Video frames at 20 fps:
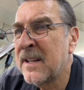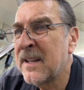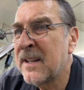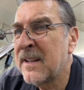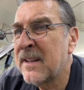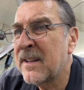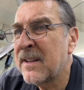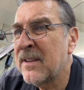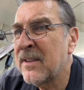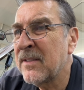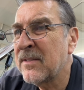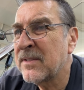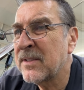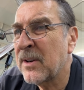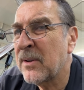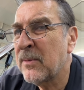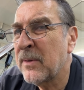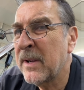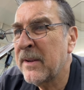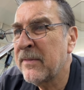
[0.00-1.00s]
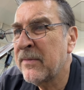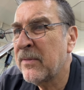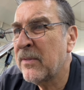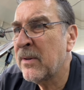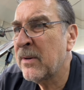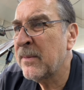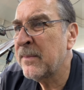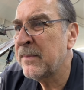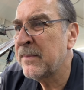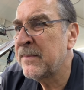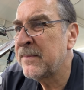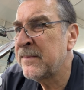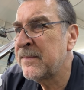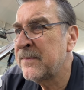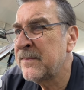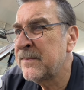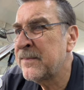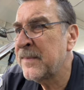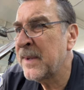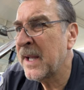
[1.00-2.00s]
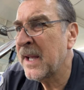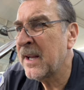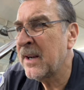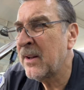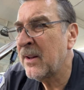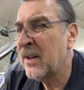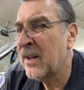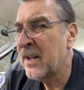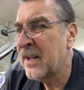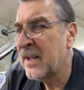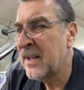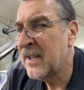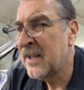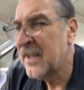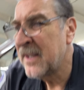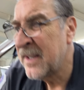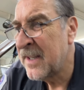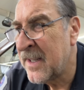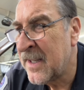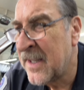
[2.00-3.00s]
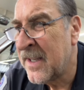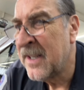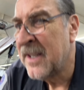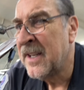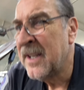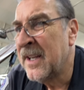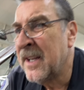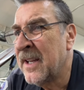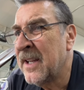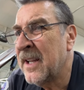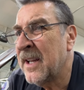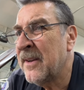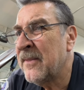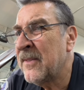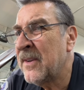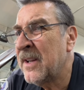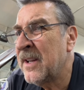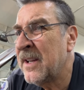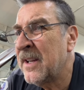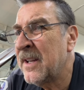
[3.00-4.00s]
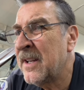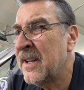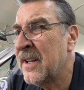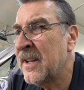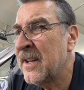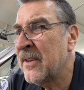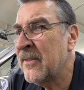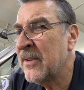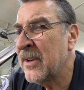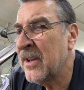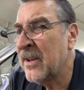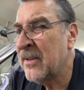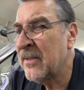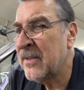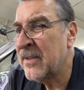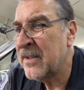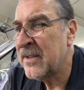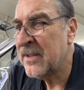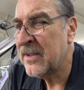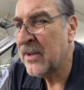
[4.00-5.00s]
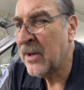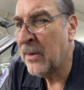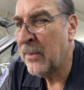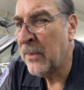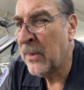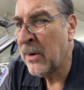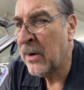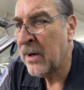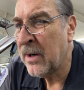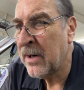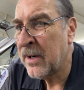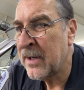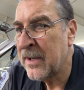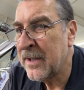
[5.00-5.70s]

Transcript: Let's close our waveform panel. Yep, there we go. No more,